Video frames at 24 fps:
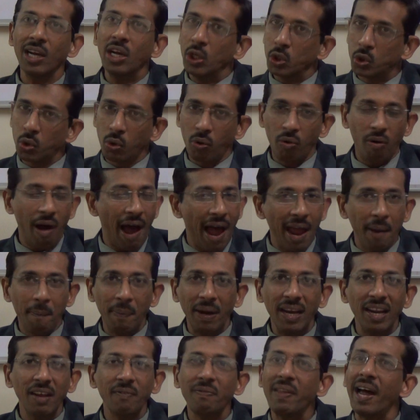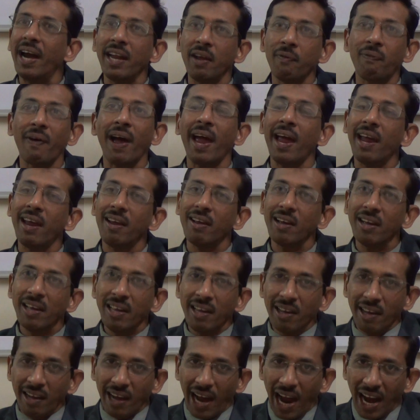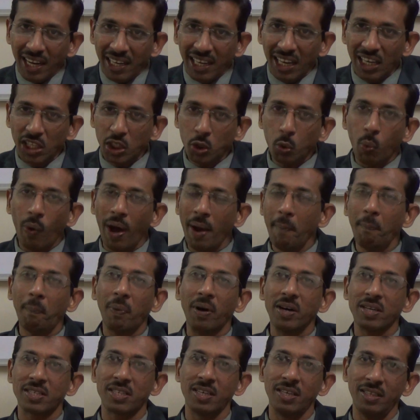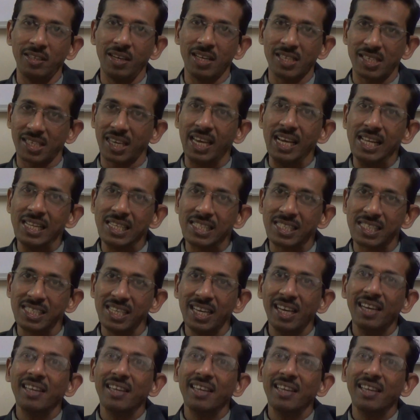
So I believe that if I teach one person the skills,